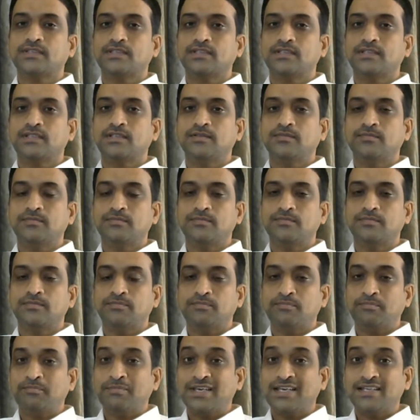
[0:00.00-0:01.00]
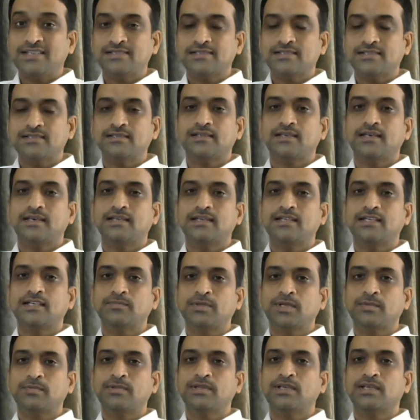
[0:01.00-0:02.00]
in males, and it
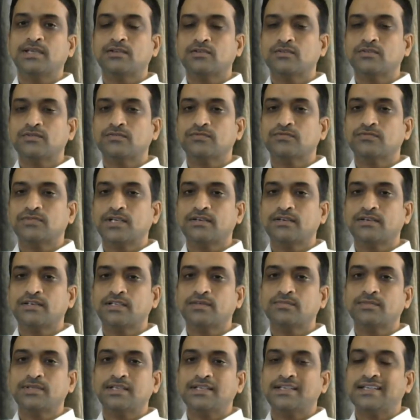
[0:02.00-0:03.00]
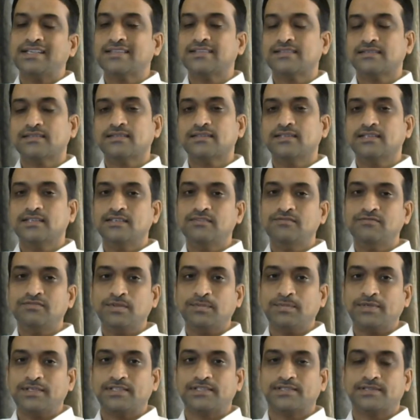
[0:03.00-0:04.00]
may be around 500 ml less in
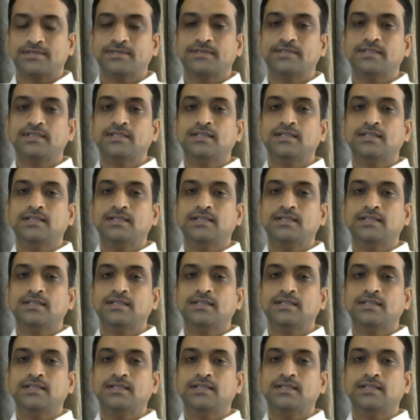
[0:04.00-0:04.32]
females.